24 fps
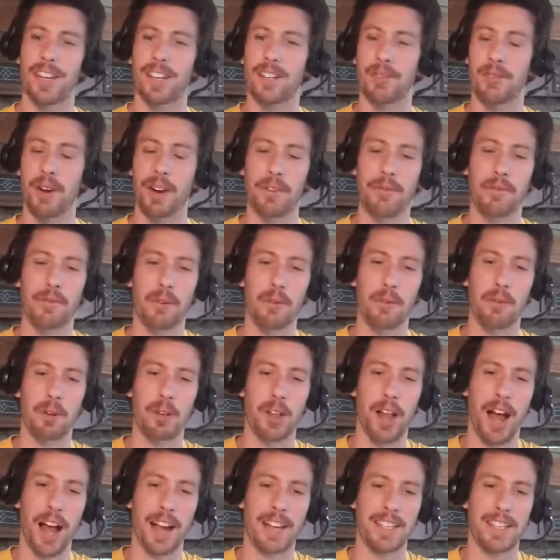great for
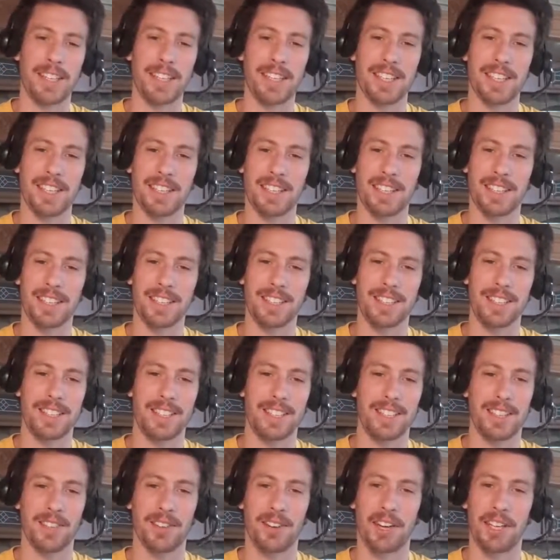relaxing,
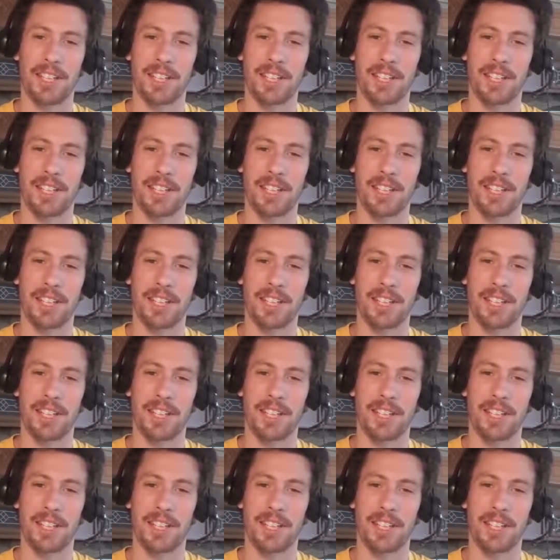great